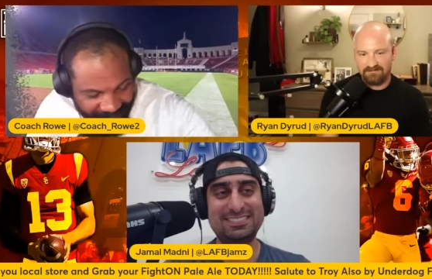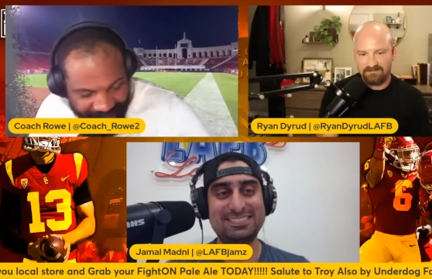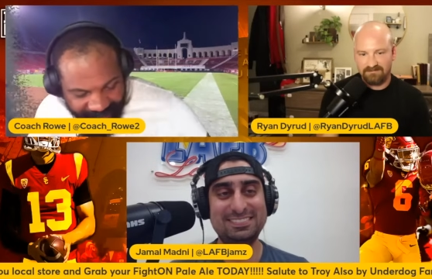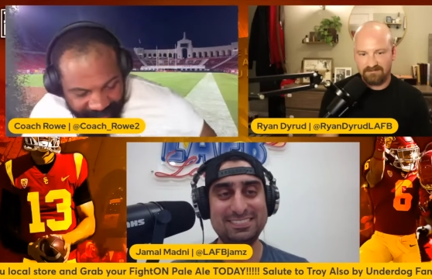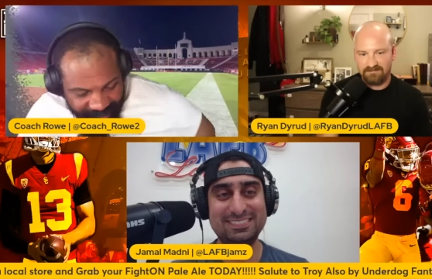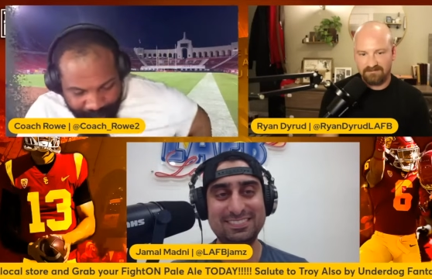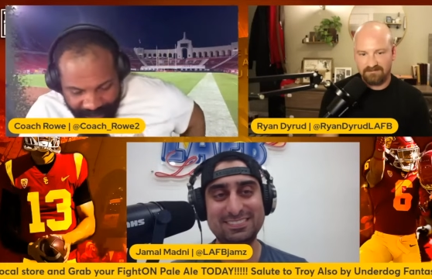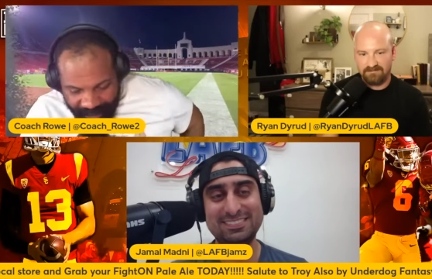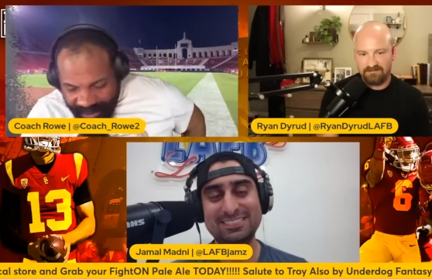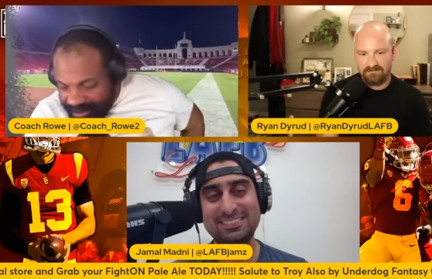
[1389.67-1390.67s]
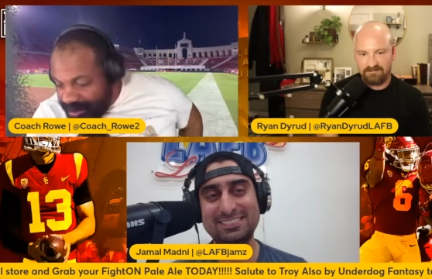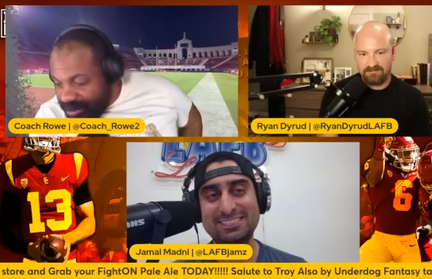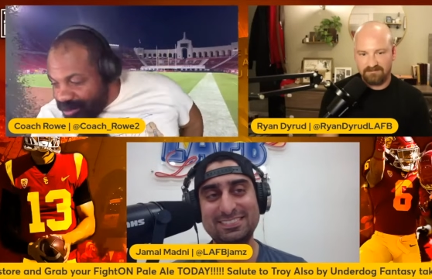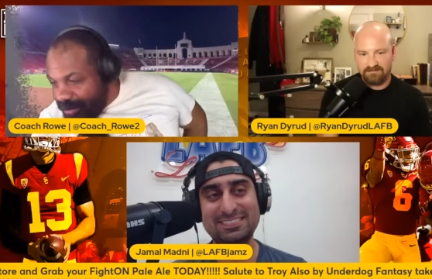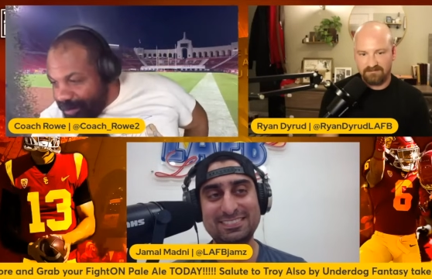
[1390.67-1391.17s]
Speaker 1: This is Bet Online Super
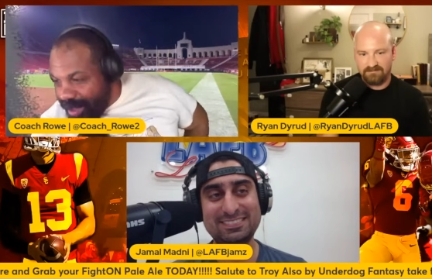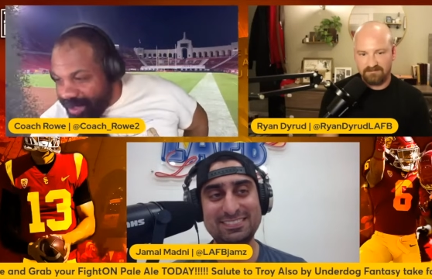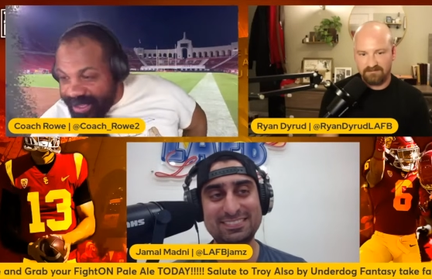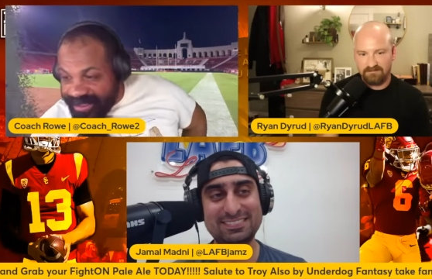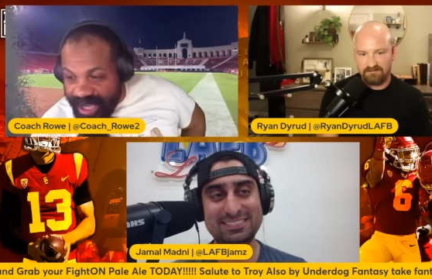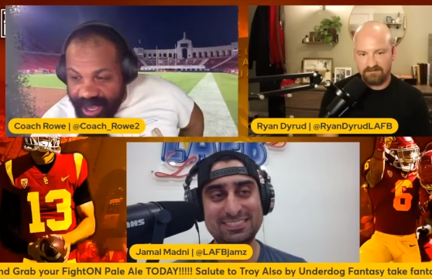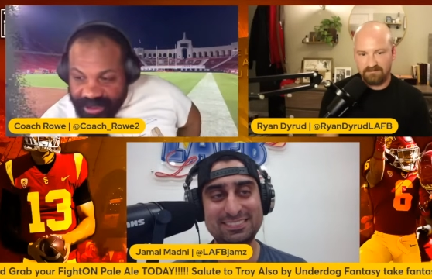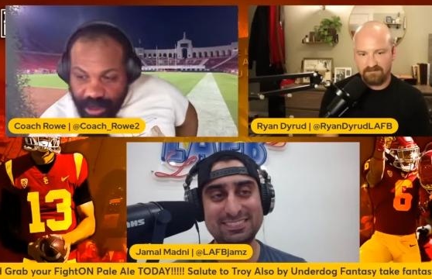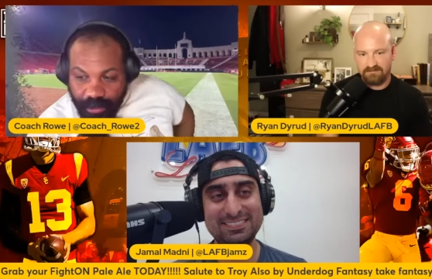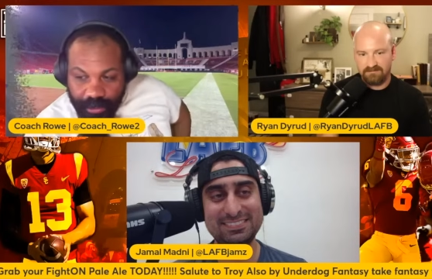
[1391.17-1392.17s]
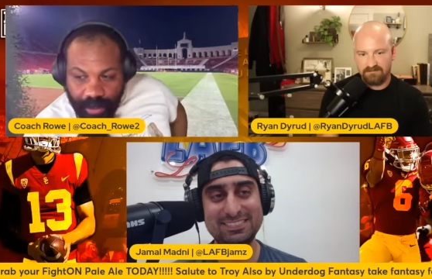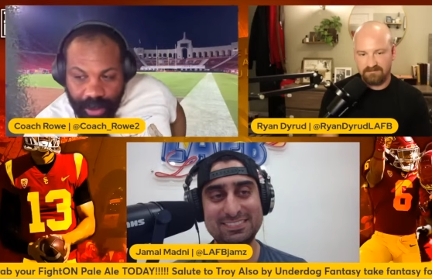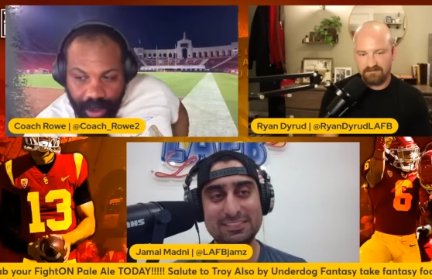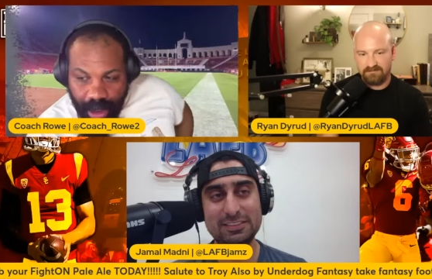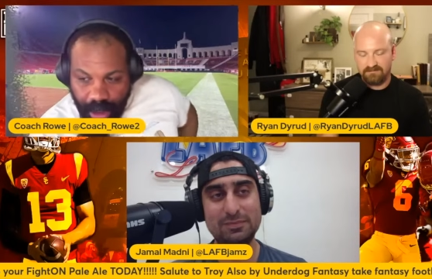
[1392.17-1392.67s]
Joy podcast. So,
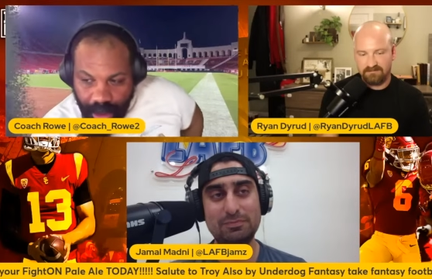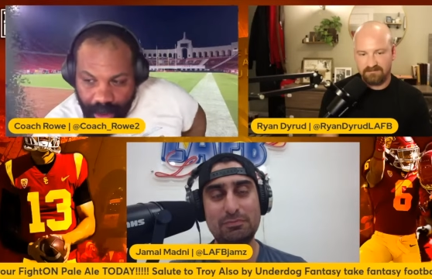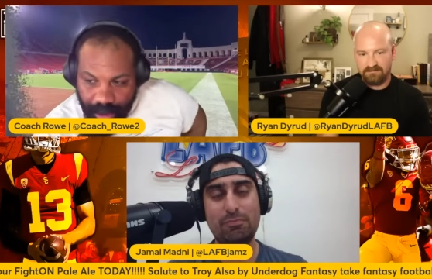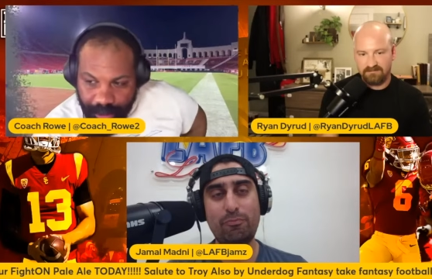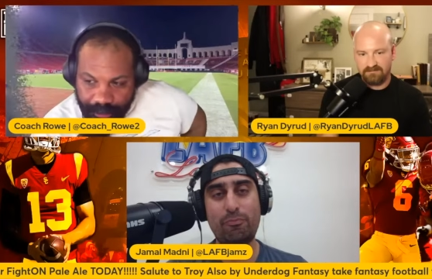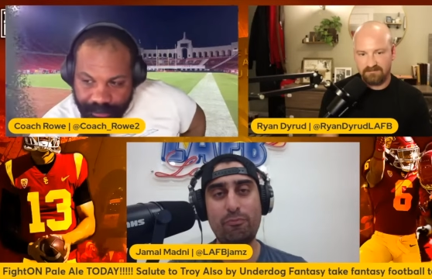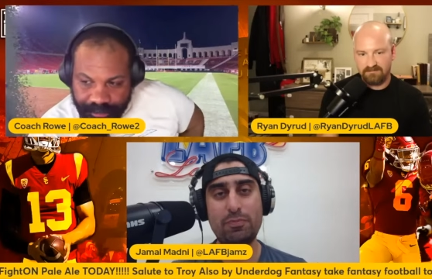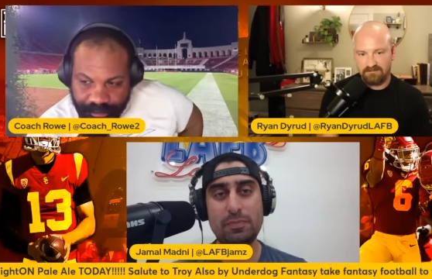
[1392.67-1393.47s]
um,